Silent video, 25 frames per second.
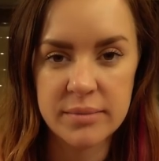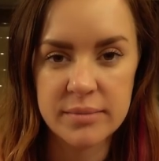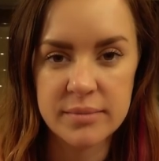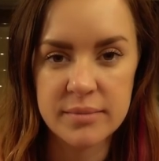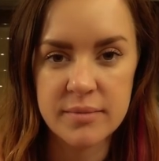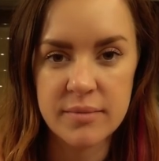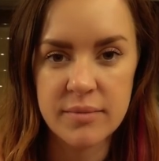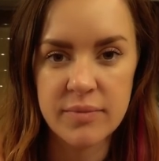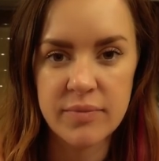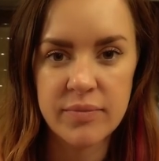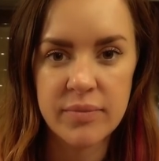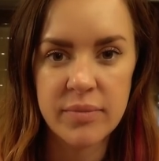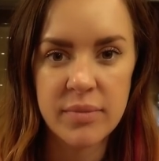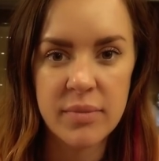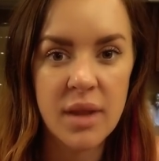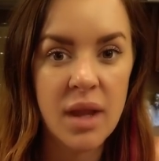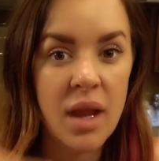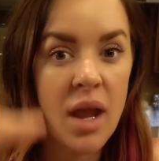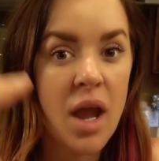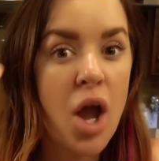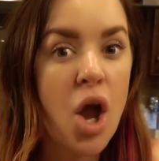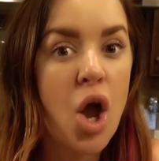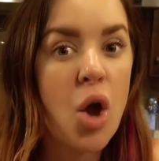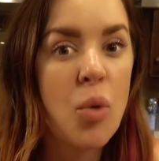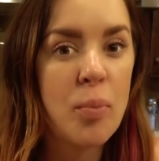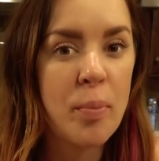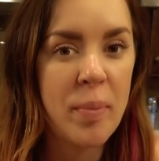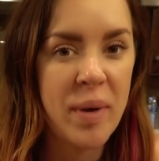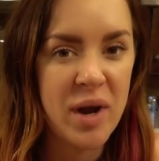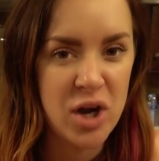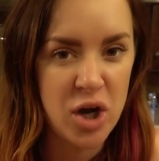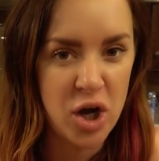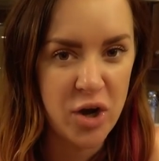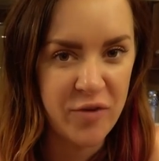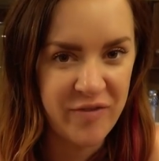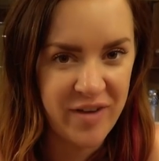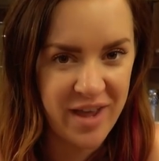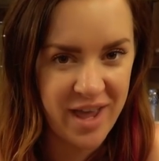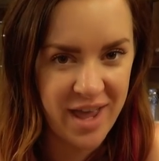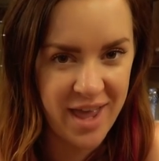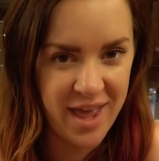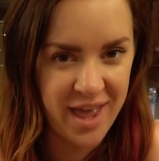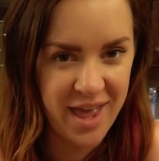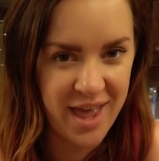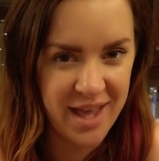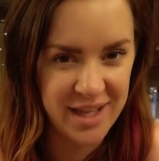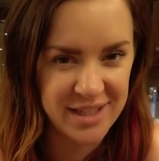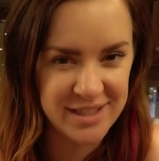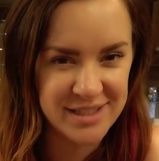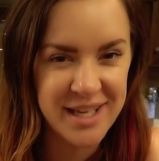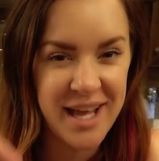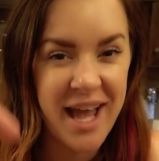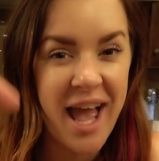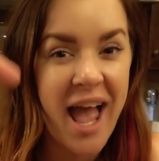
Mommy. Perfect.